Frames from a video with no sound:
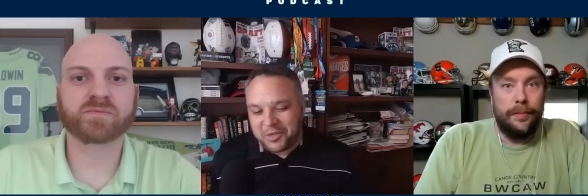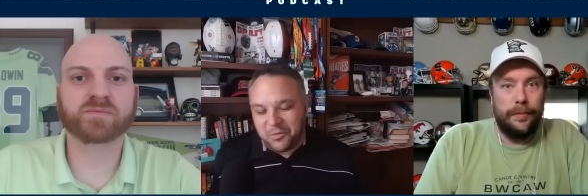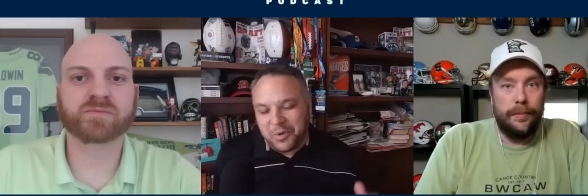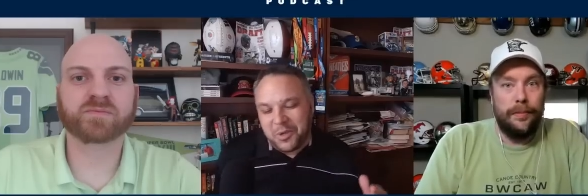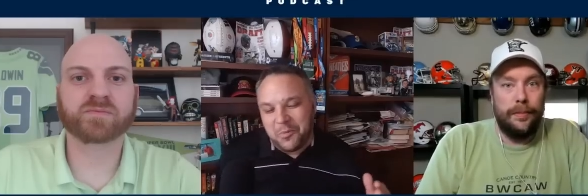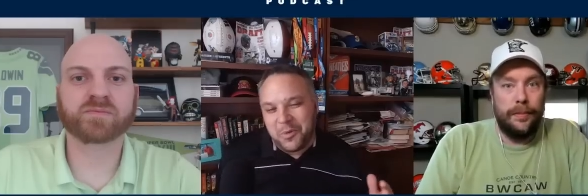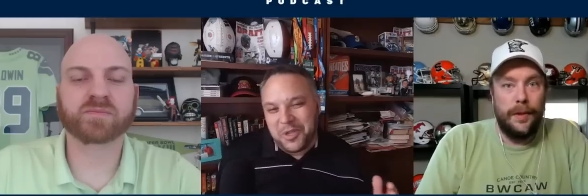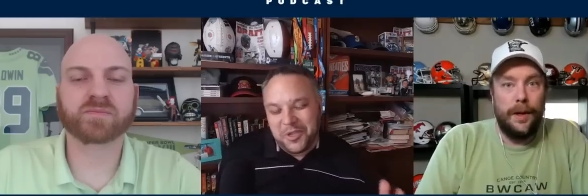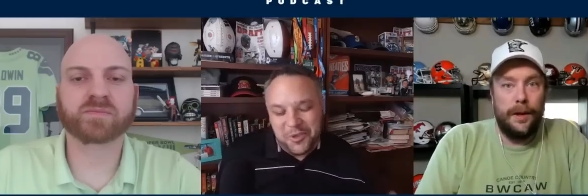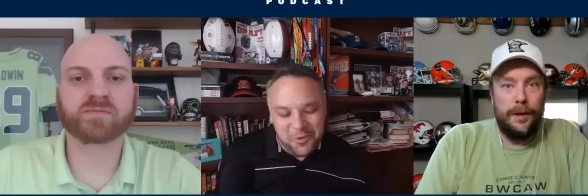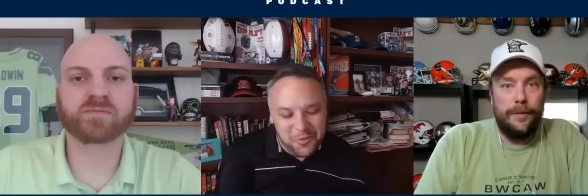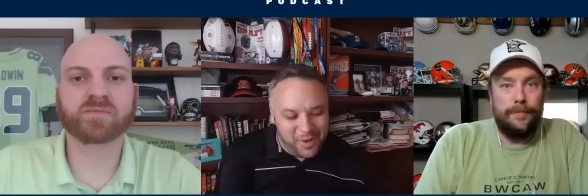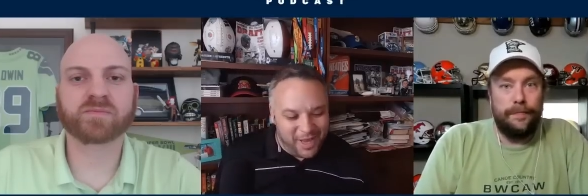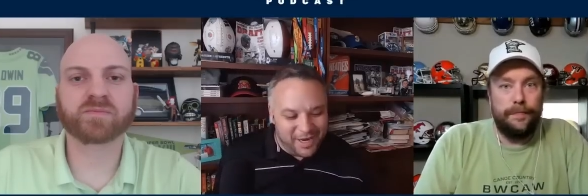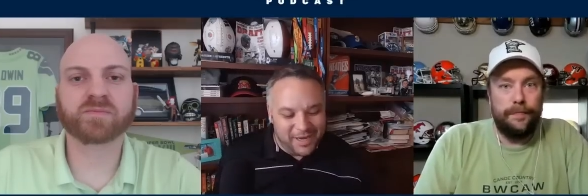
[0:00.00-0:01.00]
Speaker 1: So when, when
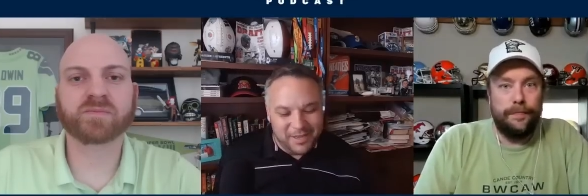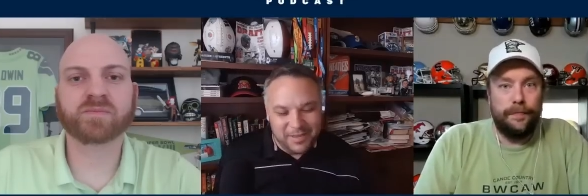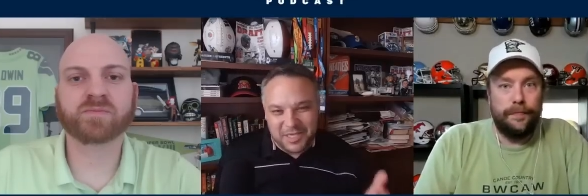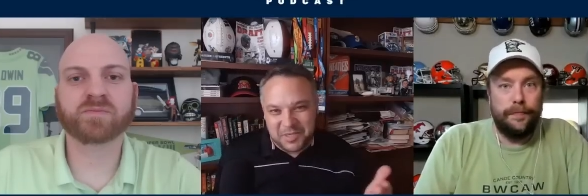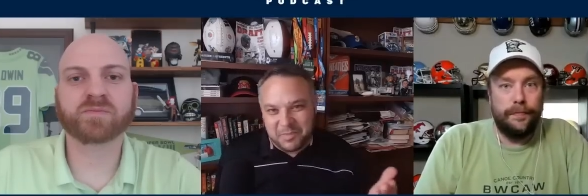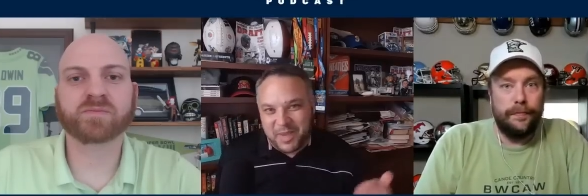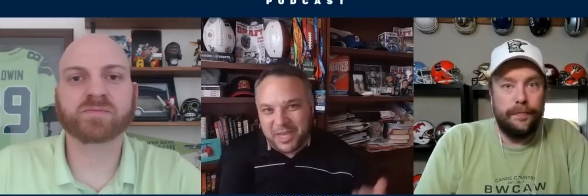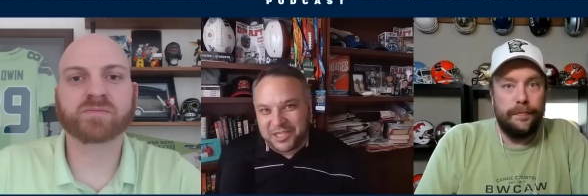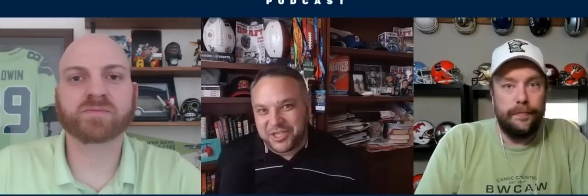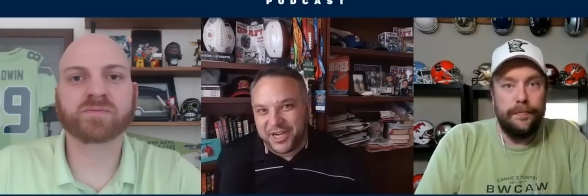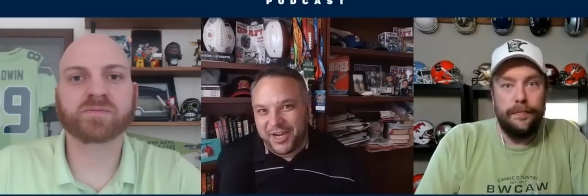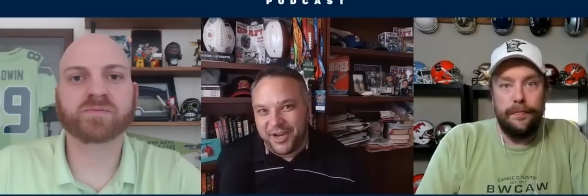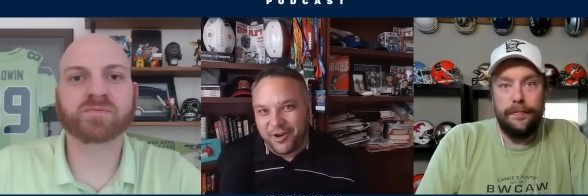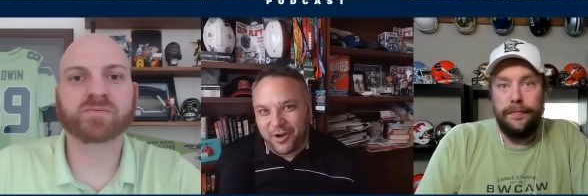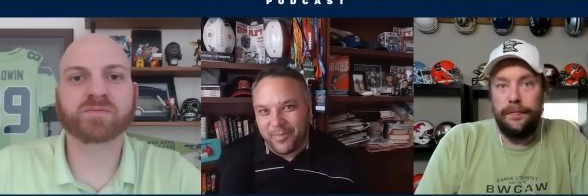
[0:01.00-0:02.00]
you kind of just
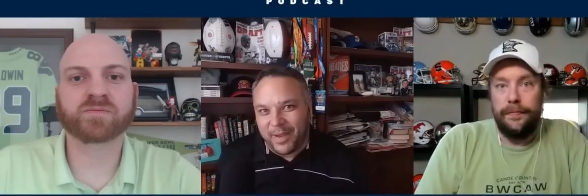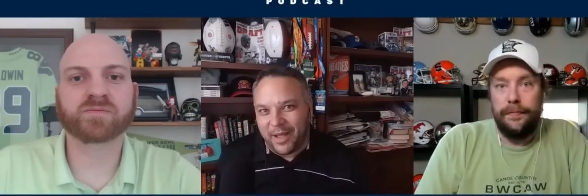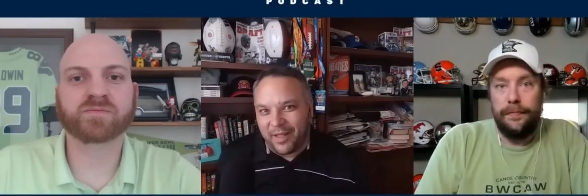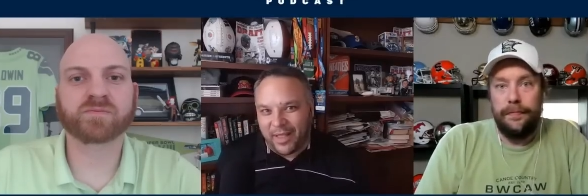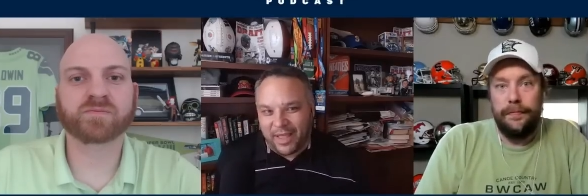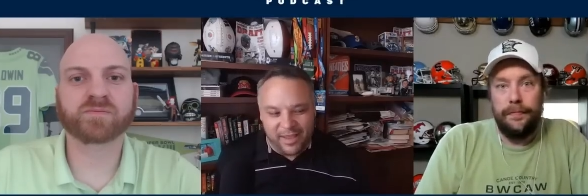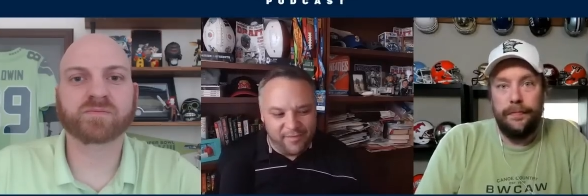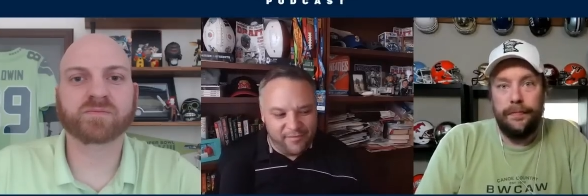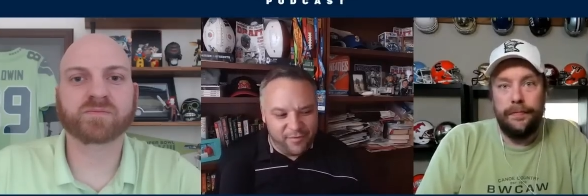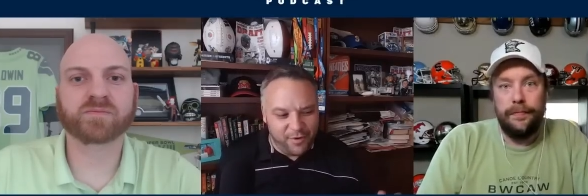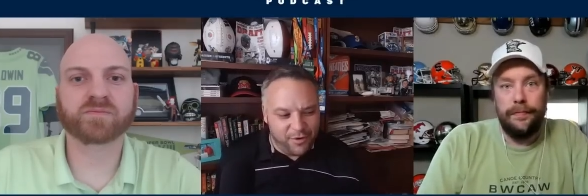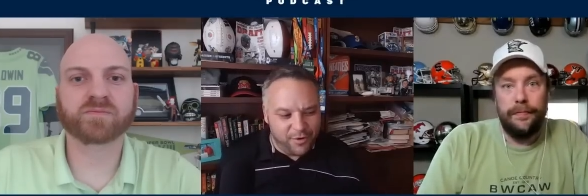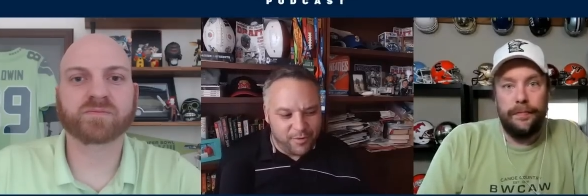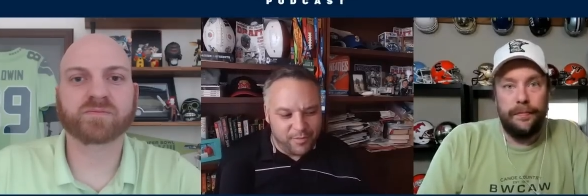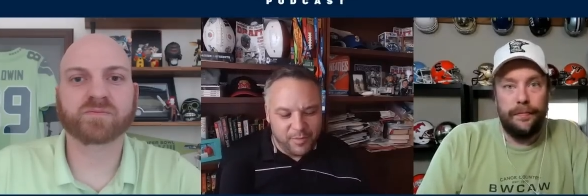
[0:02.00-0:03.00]
mentioned here about like if
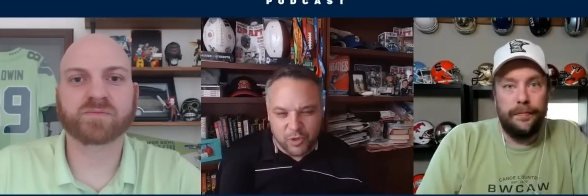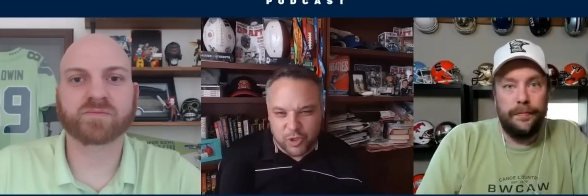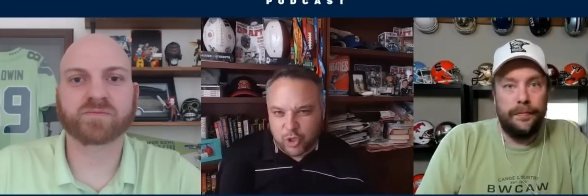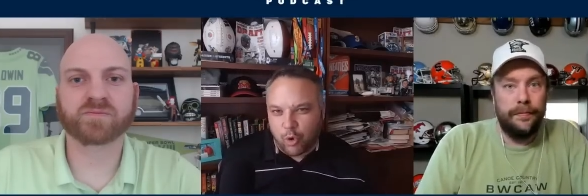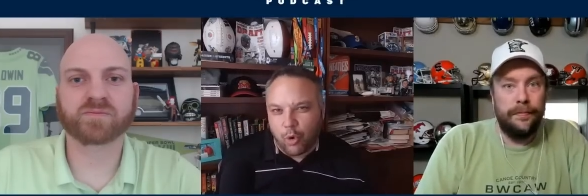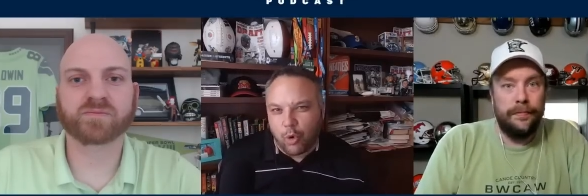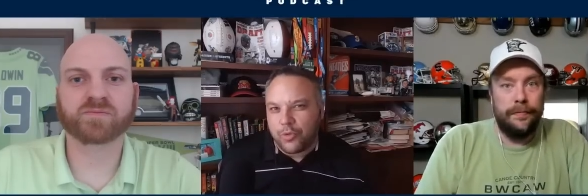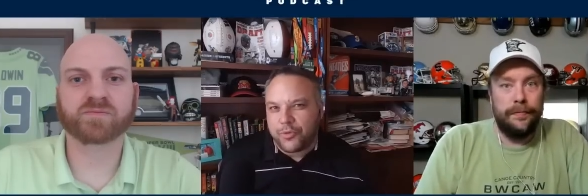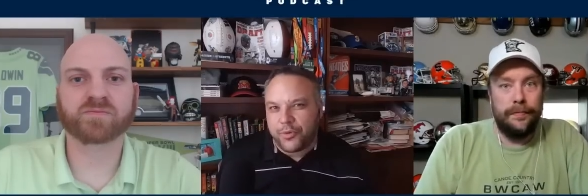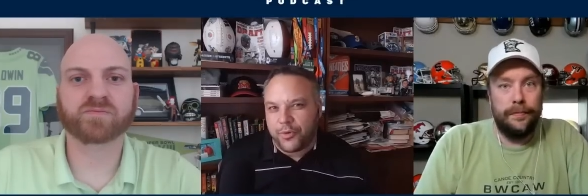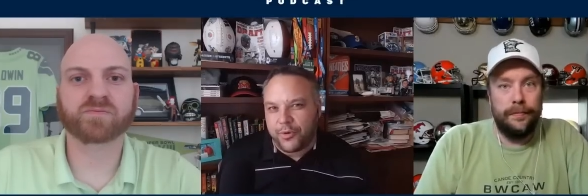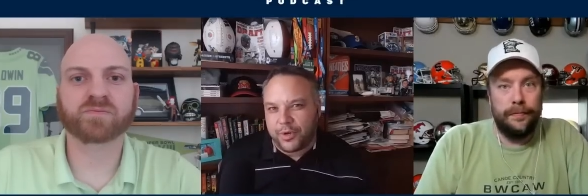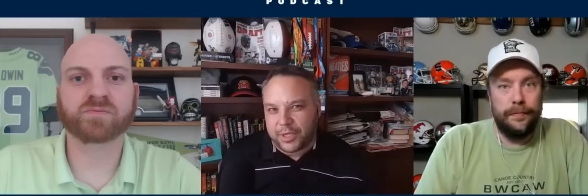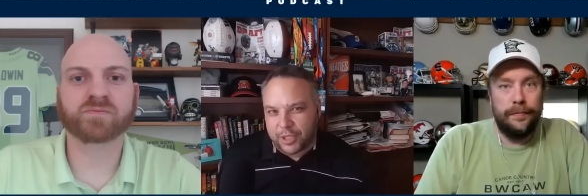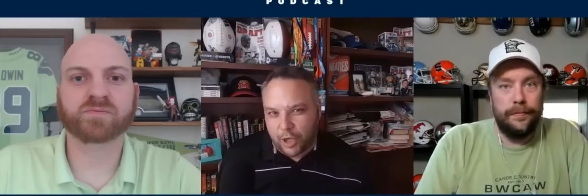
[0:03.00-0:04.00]
you're you know, scrolling
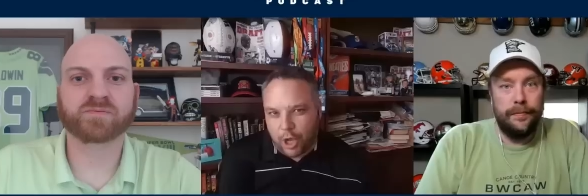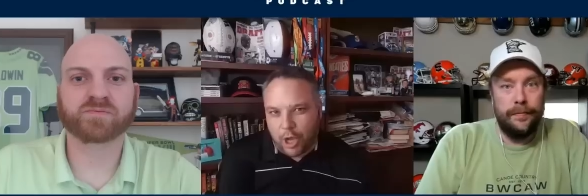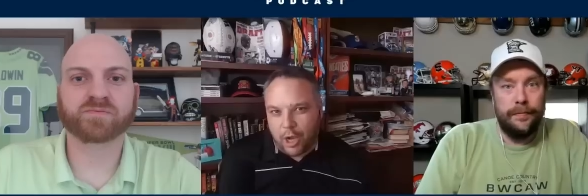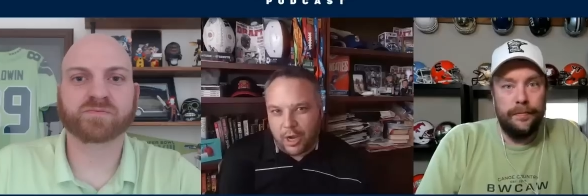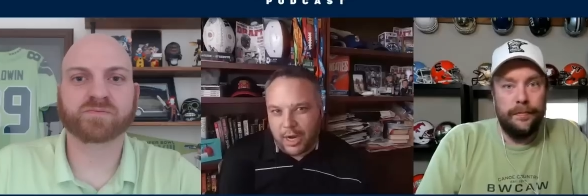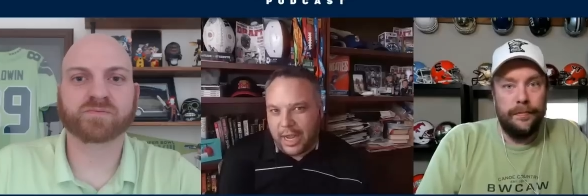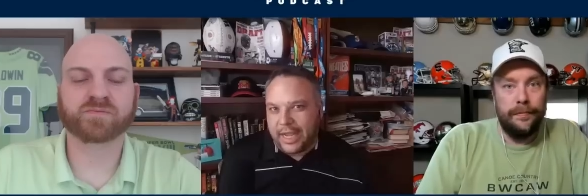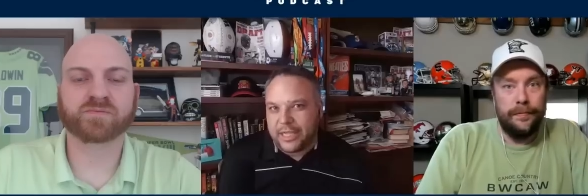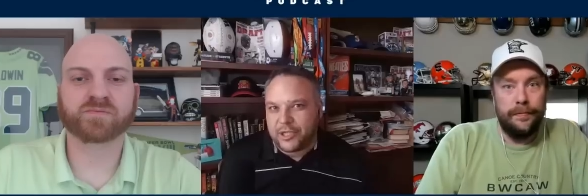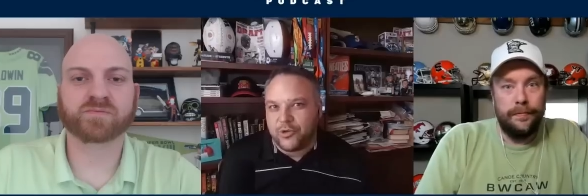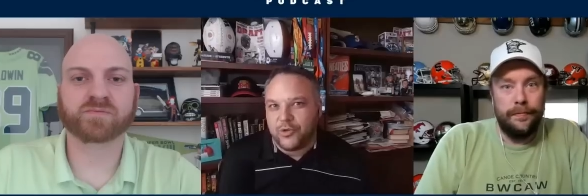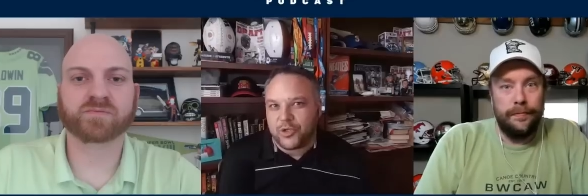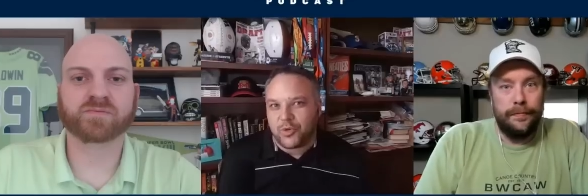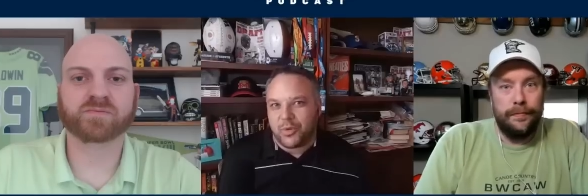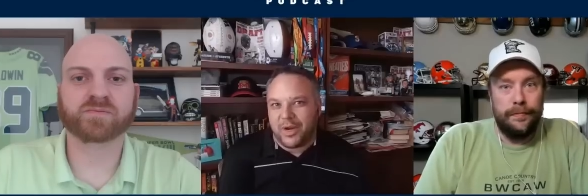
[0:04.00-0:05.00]
through a song on
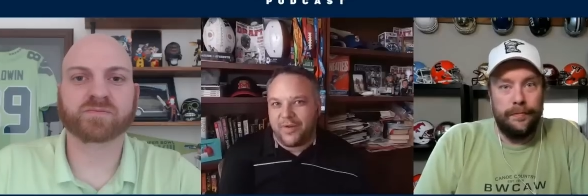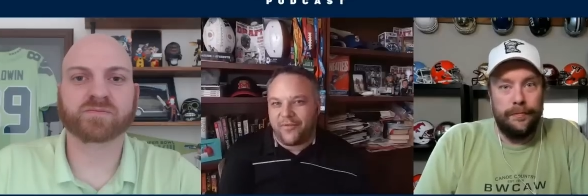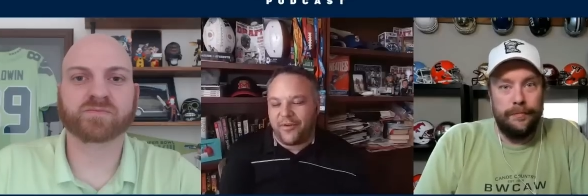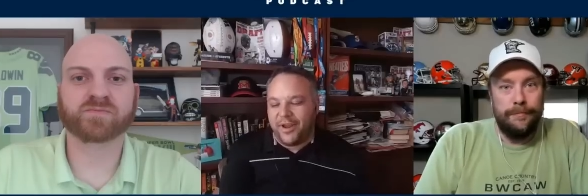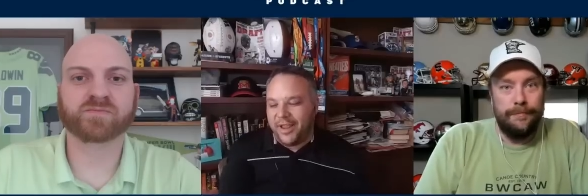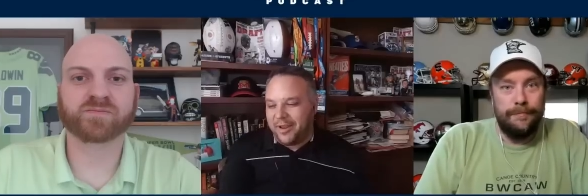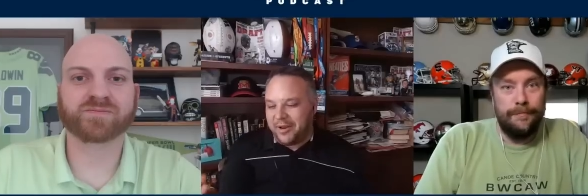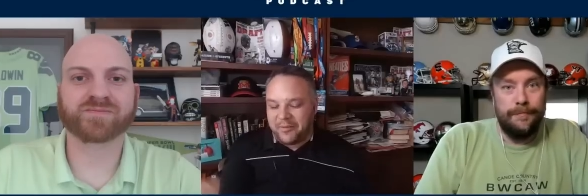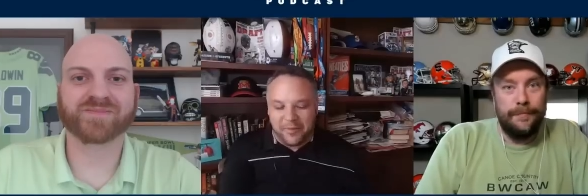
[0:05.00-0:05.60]
iTunes or whatever, it, it,